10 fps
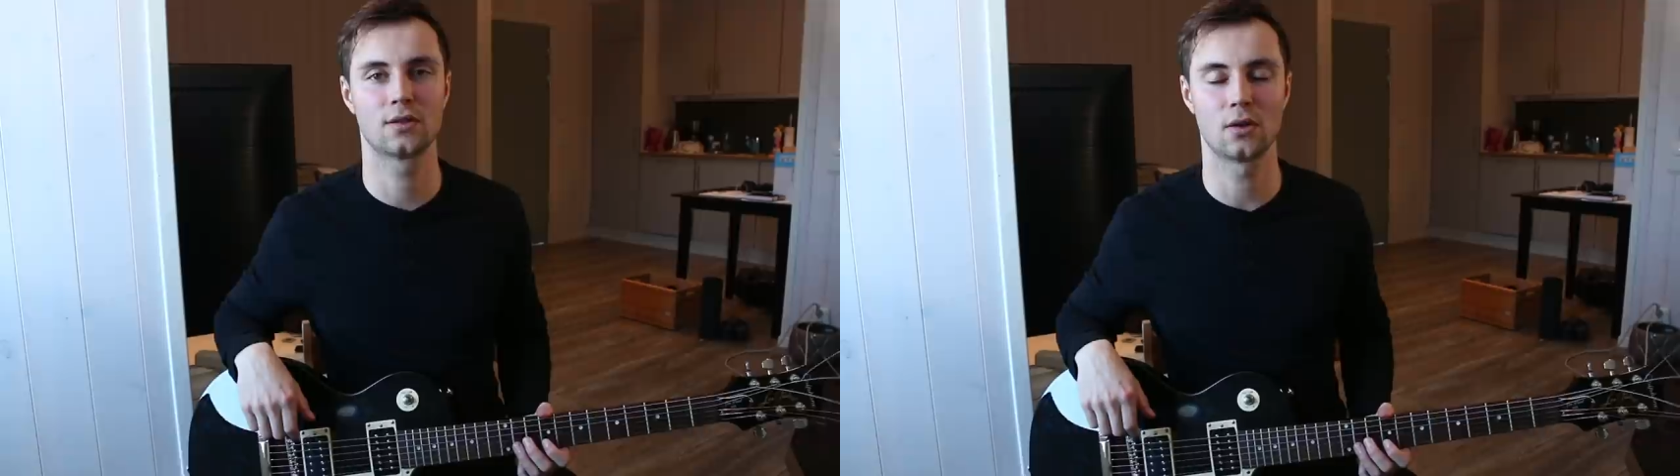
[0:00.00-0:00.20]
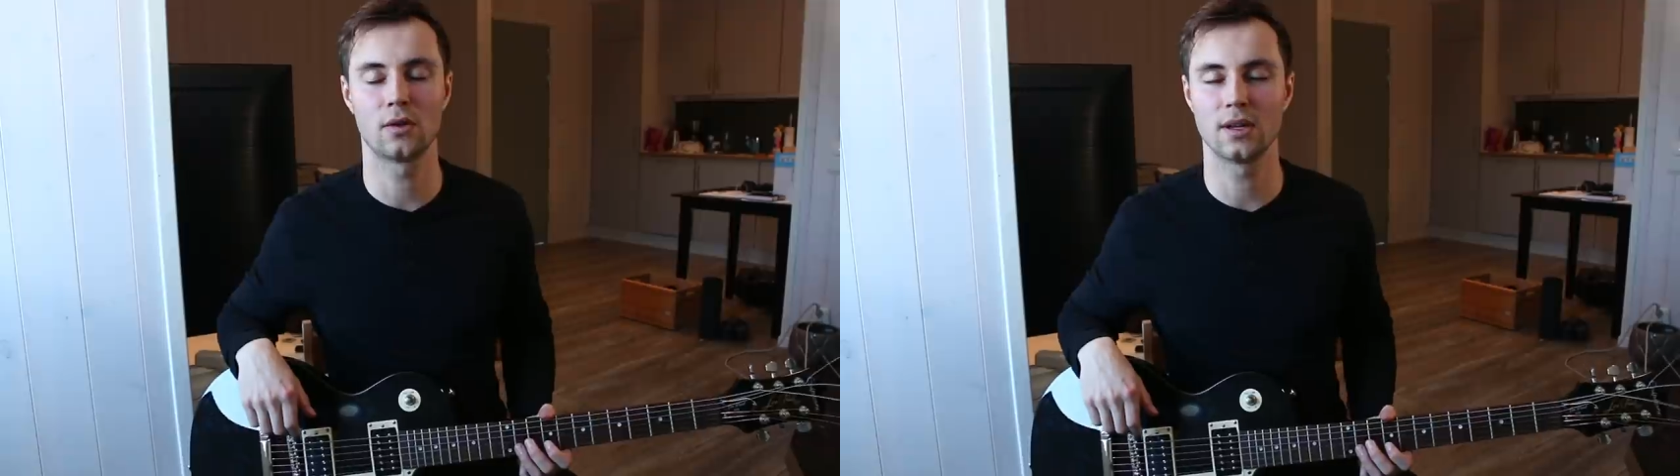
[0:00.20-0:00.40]

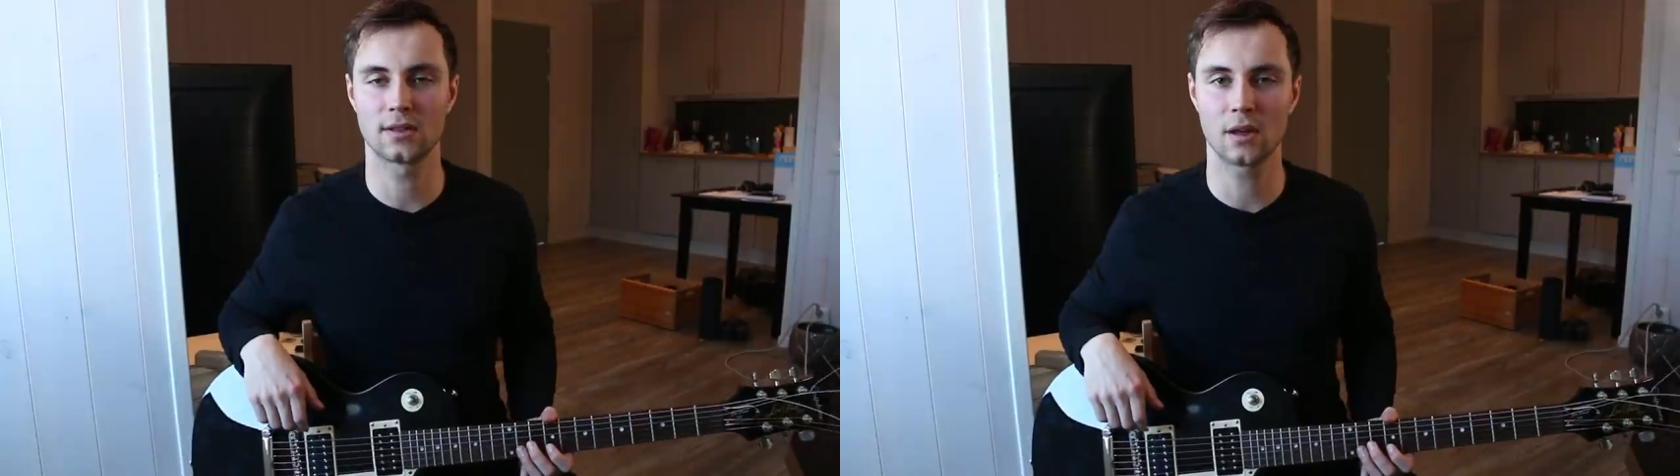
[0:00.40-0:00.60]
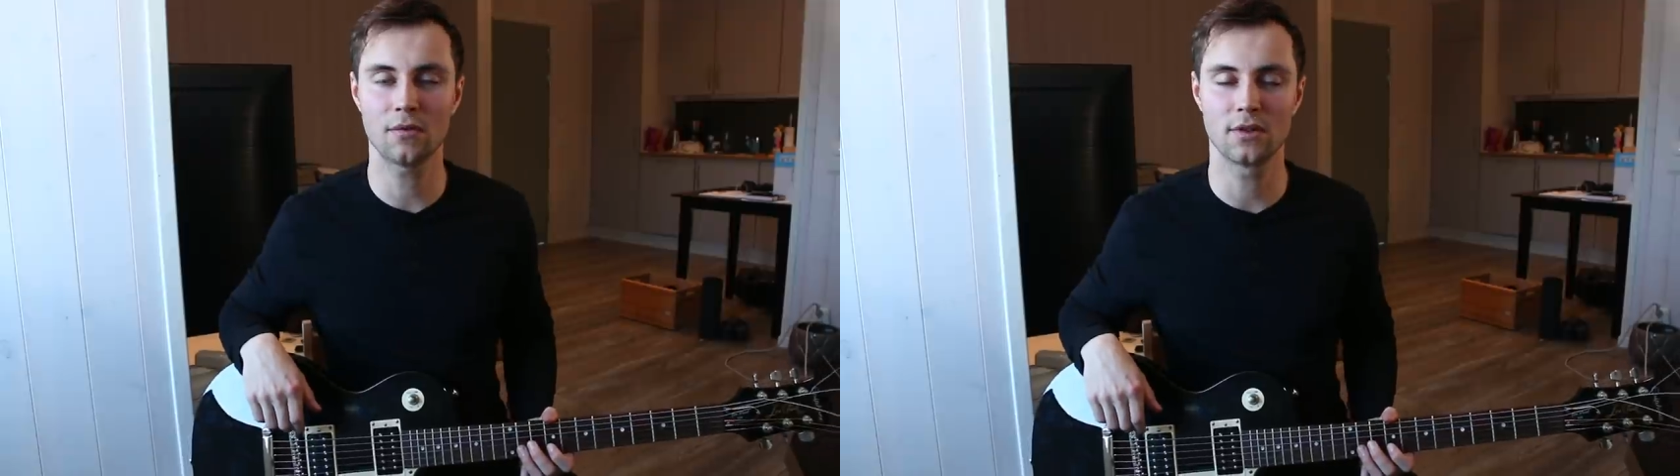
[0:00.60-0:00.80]
So, in
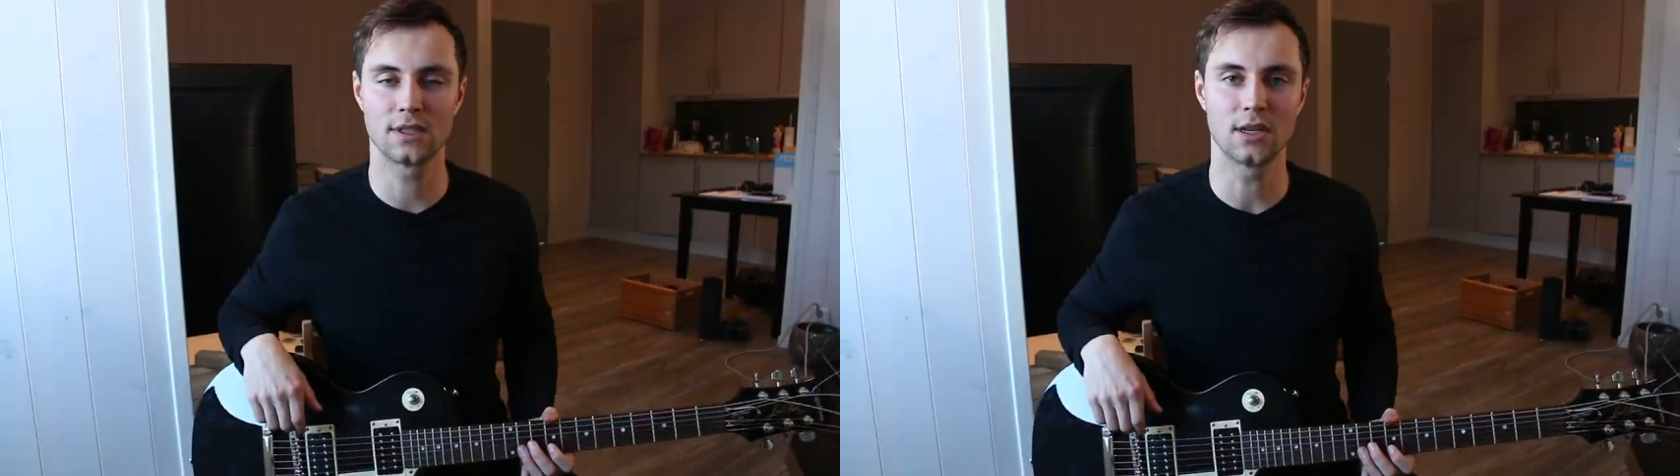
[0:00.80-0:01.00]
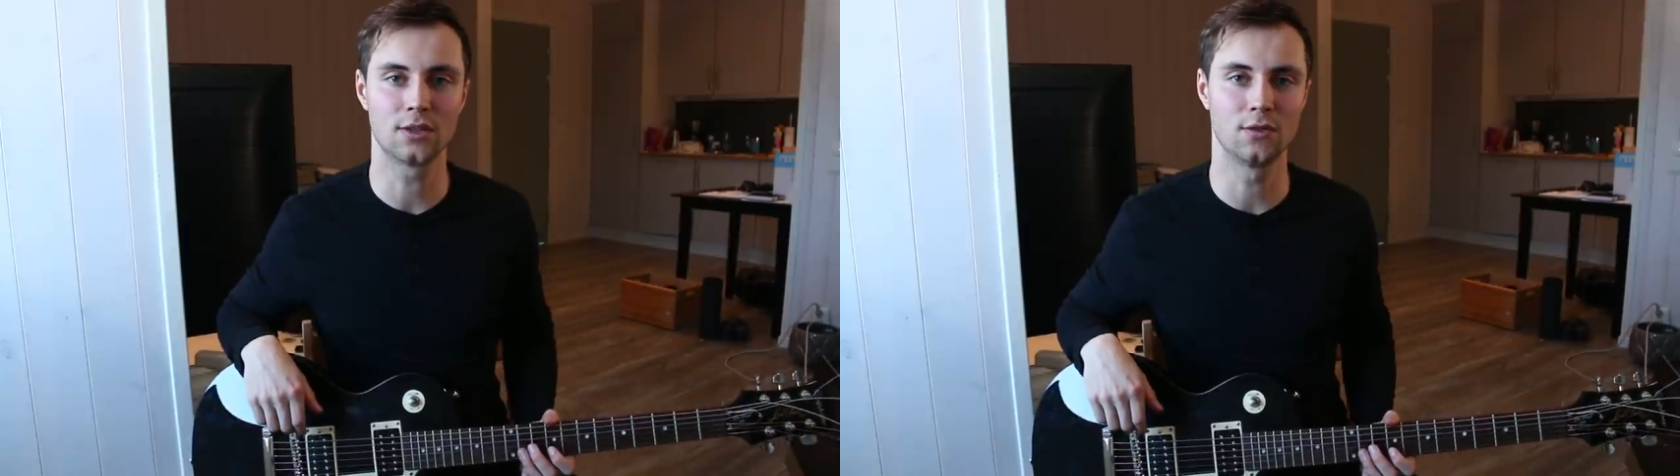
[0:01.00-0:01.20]
some of
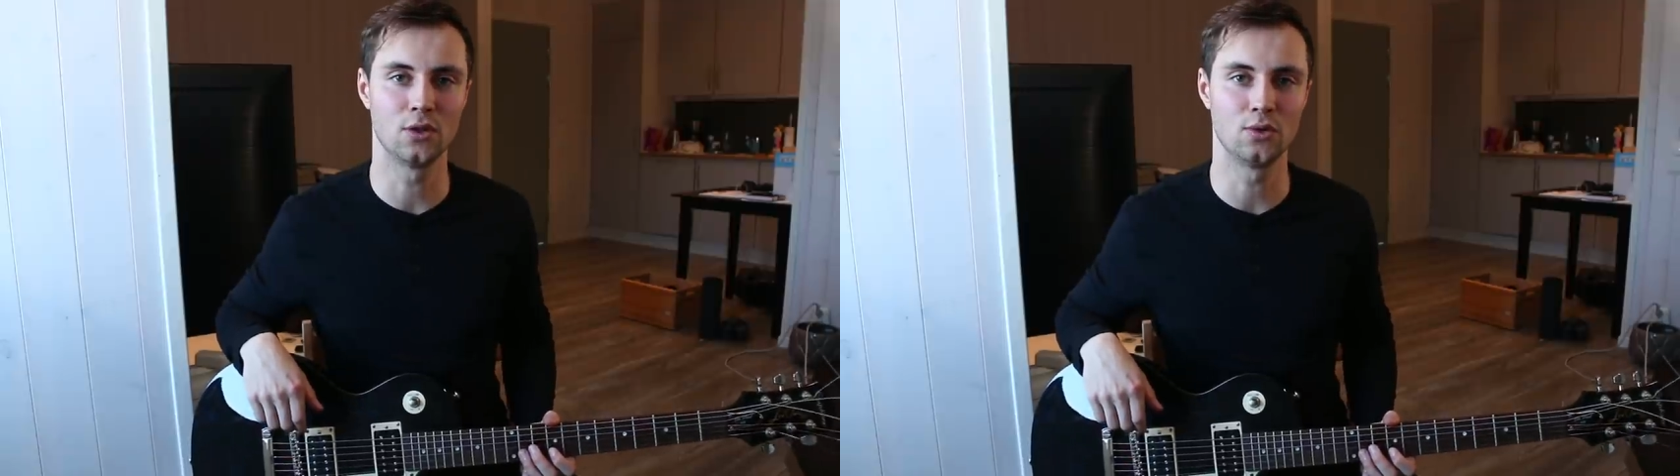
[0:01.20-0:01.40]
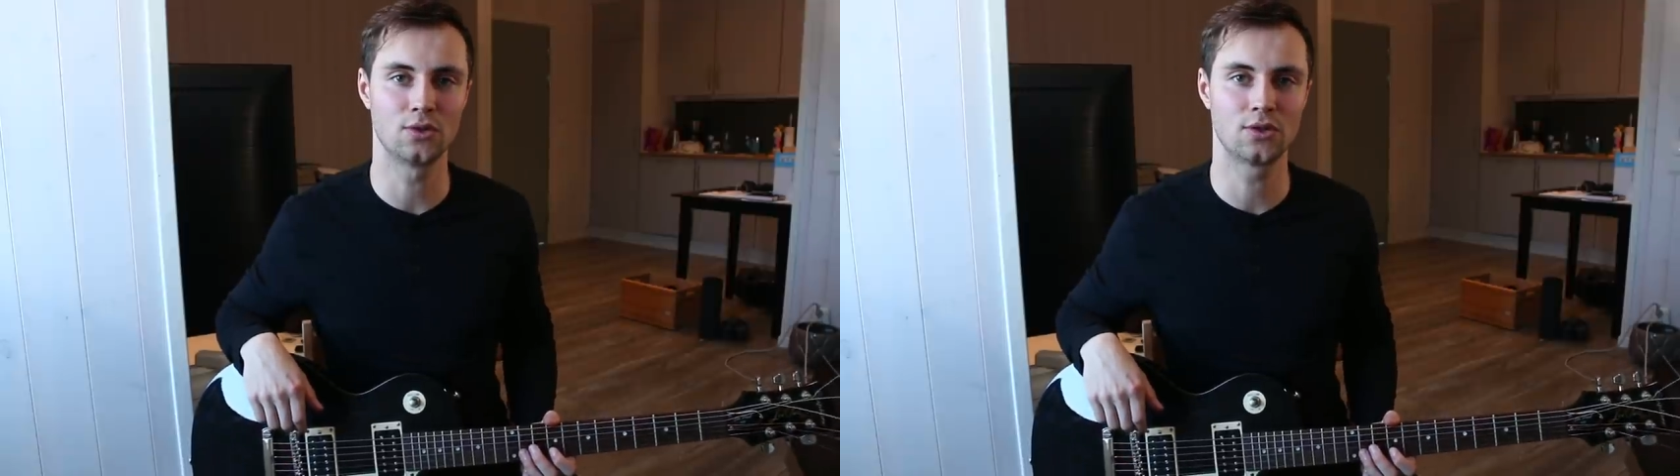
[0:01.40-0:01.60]
his
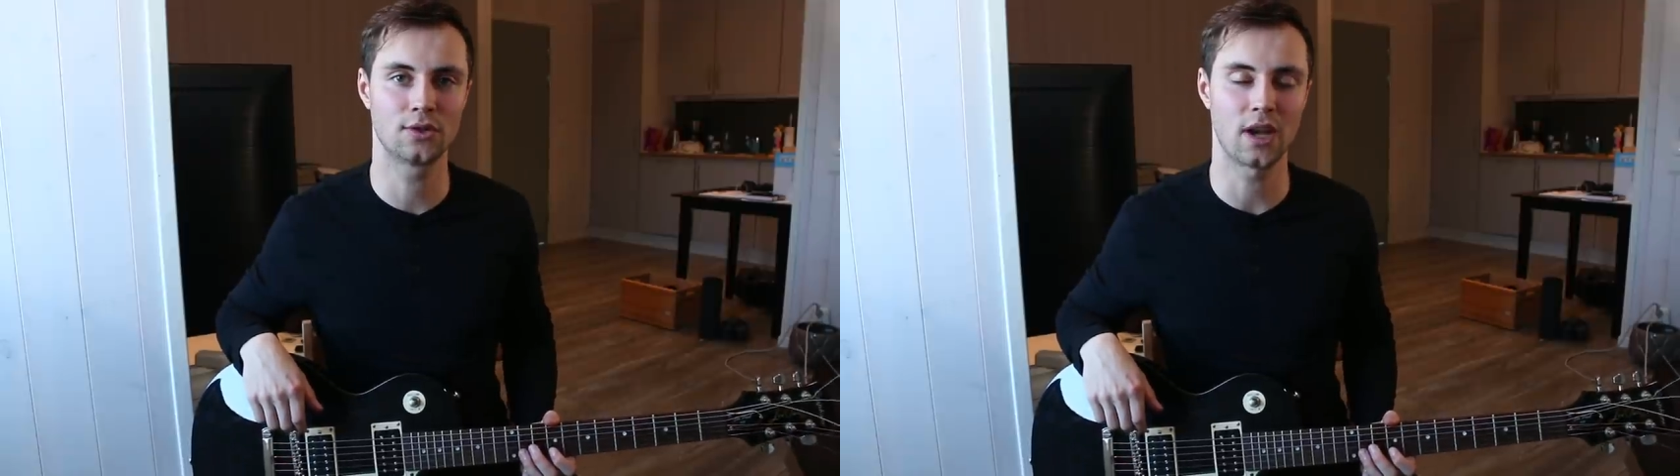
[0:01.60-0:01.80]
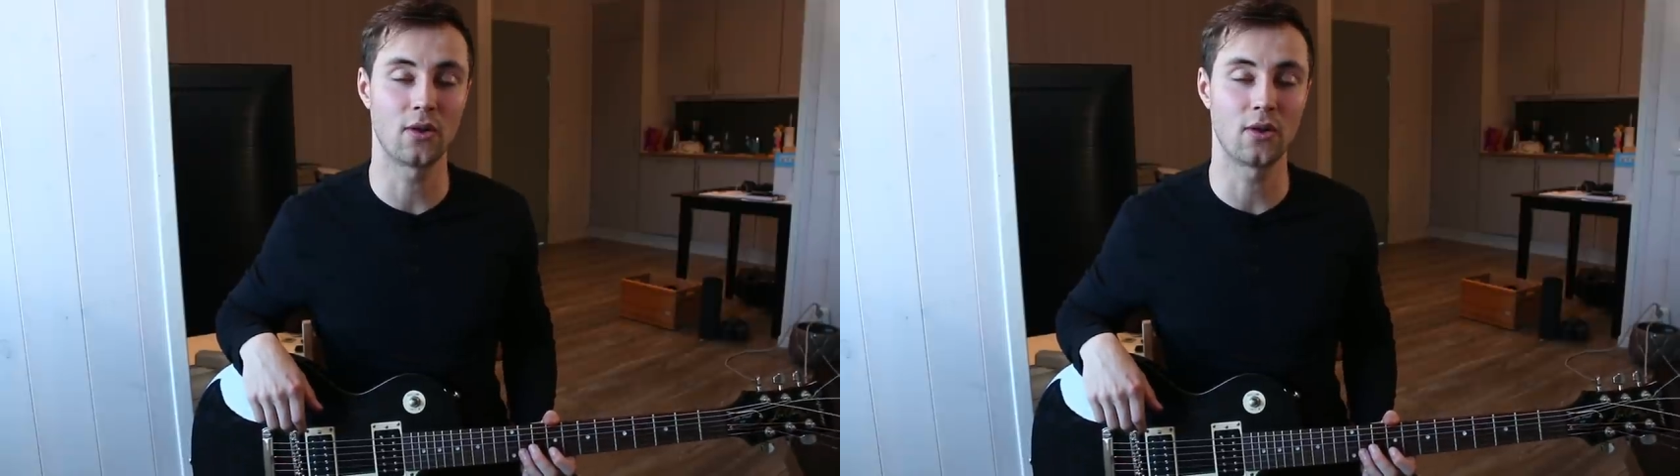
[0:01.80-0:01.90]
interviews,